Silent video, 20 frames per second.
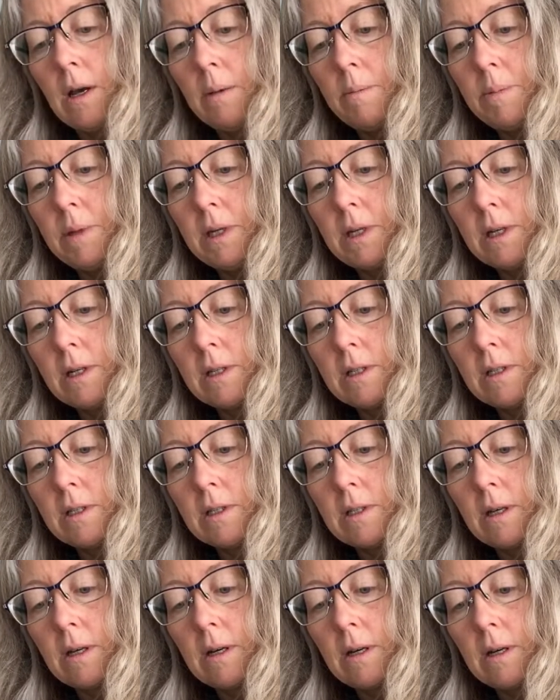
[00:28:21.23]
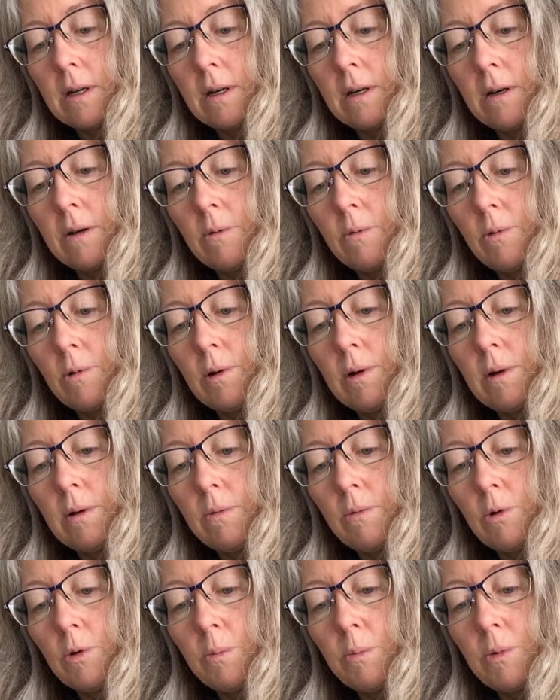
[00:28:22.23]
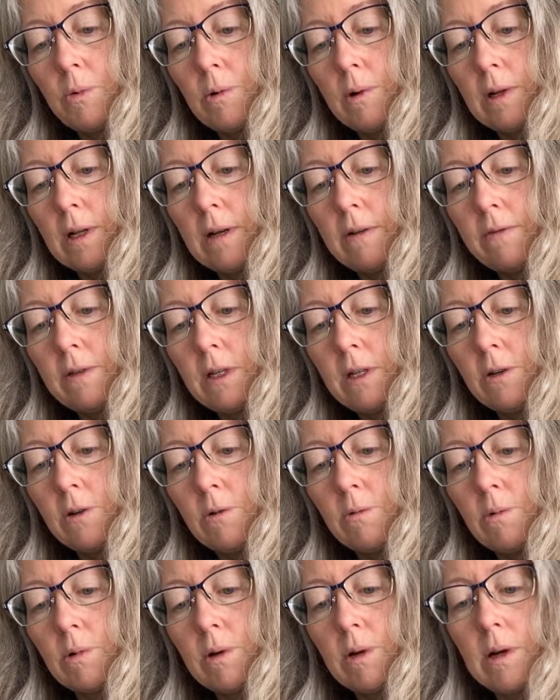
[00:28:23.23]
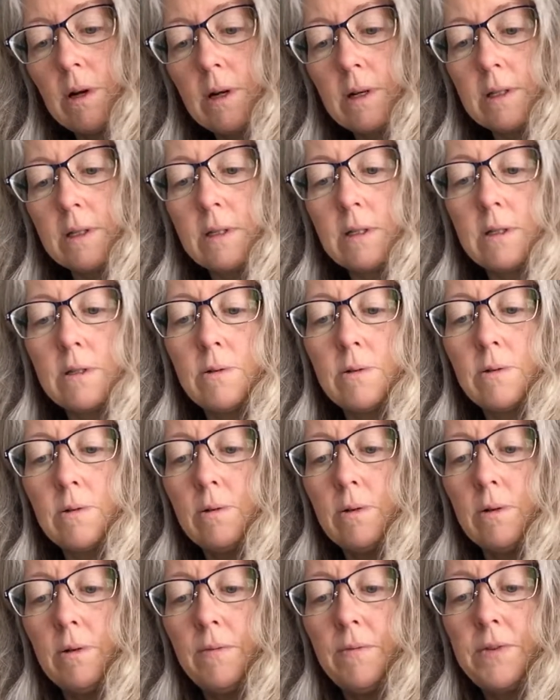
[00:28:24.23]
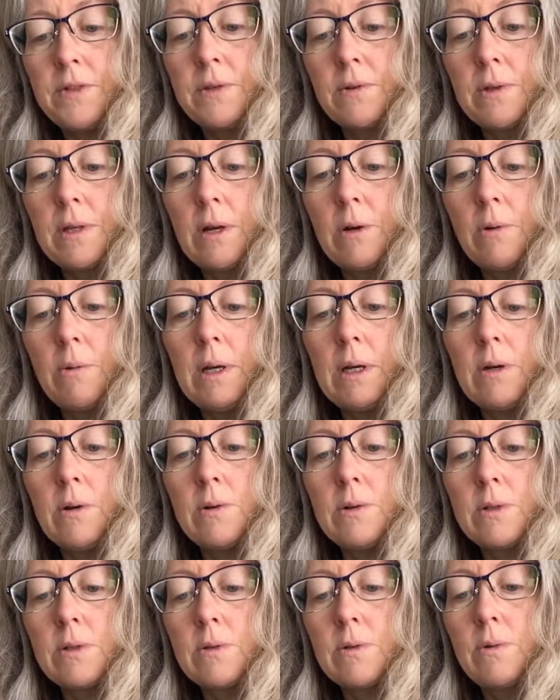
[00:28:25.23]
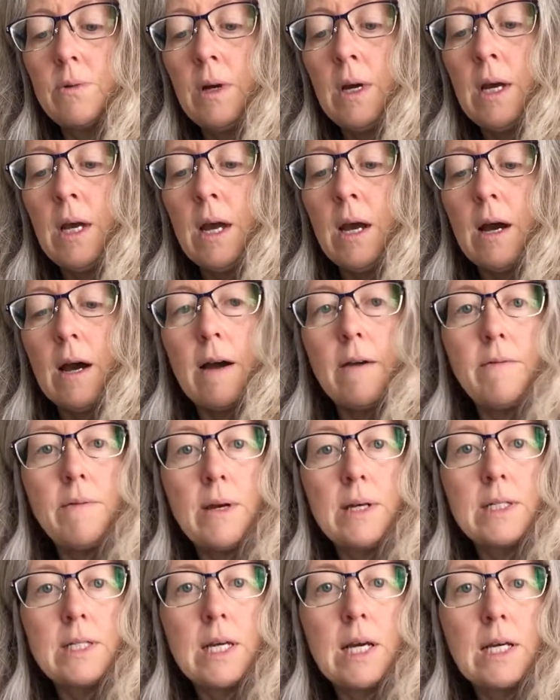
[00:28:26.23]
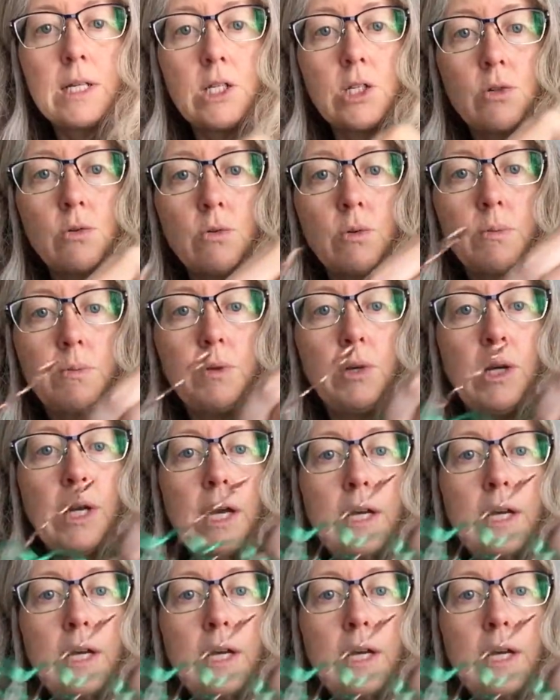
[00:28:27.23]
because we're born lefty or we're not. So there we go. So I've attached, oh, you